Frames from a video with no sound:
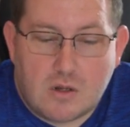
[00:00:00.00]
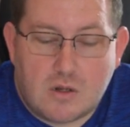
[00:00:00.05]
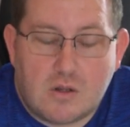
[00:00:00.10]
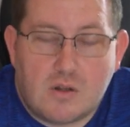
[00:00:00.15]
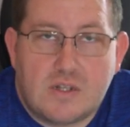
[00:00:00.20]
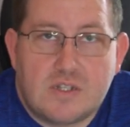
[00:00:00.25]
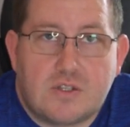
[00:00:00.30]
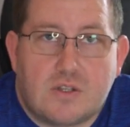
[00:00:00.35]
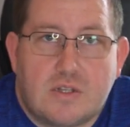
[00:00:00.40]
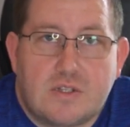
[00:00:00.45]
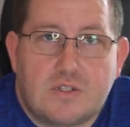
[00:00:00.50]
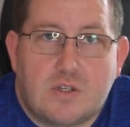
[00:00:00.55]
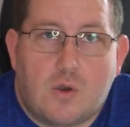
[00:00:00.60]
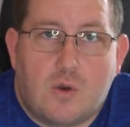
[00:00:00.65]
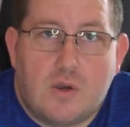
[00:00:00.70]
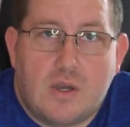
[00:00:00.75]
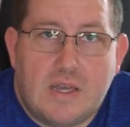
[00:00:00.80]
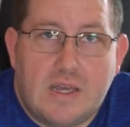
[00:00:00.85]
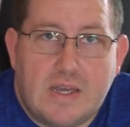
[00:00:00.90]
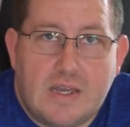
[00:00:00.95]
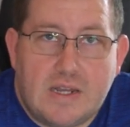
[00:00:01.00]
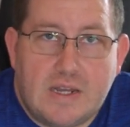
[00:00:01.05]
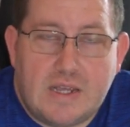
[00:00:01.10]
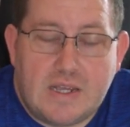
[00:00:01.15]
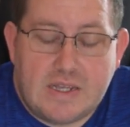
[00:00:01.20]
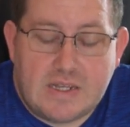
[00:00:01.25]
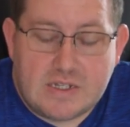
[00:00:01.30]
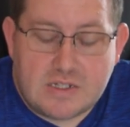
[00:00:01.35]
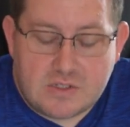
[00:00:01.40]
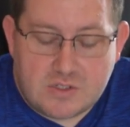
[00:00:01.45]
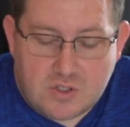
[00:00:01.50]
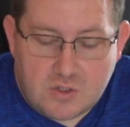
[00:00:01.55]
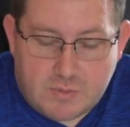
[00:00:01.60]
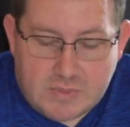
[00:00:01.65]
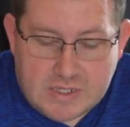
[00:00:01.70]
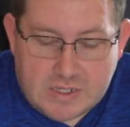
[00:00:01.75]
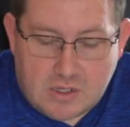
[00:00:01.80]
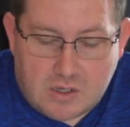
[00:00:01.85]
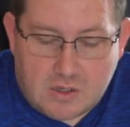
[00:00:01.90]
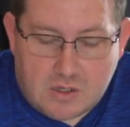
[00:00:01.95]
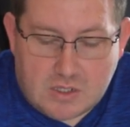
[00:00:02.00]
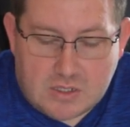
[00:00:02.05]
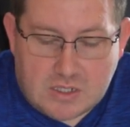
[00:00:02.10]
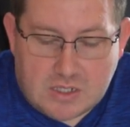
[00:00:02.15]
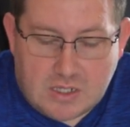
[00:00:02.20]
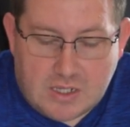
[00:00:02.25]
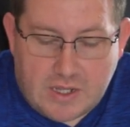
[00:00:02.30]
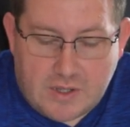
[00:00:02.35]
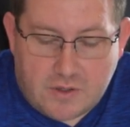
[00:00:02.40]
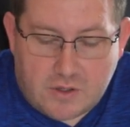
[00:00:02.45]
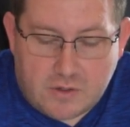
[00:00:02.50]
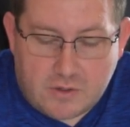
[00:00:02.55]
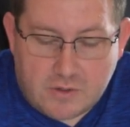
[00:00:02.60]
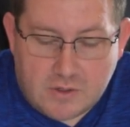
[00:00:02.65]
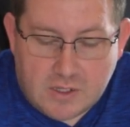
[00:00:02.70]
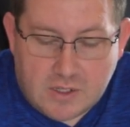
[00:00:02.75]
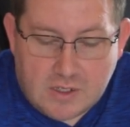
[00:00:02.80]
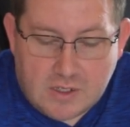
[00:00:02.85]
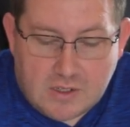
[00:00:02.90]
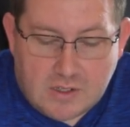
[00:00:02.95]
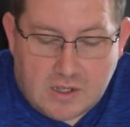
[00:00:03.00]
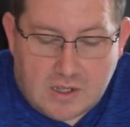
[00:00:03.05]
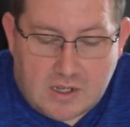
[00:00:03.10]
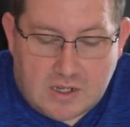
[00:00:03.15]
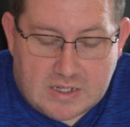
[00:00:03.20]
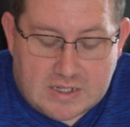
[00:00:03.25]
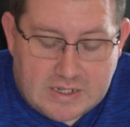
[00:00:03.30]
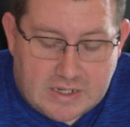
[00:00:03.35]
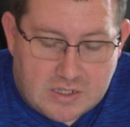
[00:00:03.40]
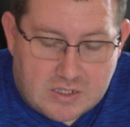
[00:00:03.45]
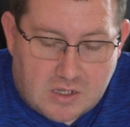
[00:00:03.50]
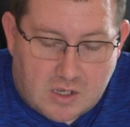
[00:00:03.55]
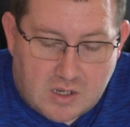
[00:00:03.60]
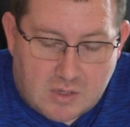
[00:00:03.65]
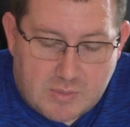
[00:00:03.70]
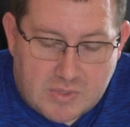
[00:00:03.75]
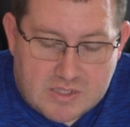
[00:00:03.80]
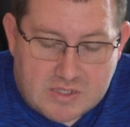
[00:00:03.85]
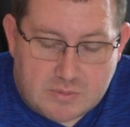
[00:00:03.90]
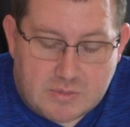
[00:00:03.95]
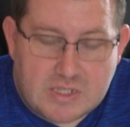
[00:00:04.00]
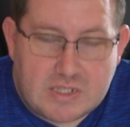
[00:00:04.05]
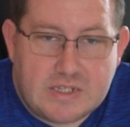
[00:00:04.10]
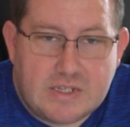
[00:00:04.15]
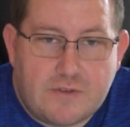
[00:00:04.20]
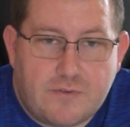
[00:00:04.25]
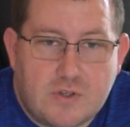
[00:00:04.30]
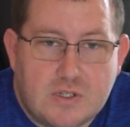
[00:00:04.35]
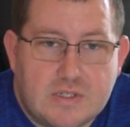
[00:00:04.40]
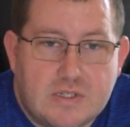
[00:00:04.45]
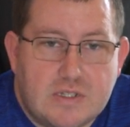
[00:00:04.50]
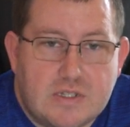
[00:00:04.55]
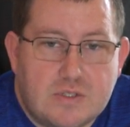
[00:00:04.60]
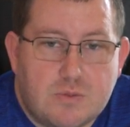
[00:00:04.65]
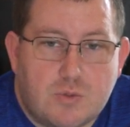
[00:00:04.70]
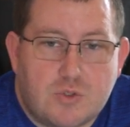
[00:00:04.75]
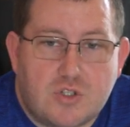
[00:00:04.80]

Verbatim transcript: All right, so let's go ahead and zoom in on the leather, uh, kind of talk about some of the differences.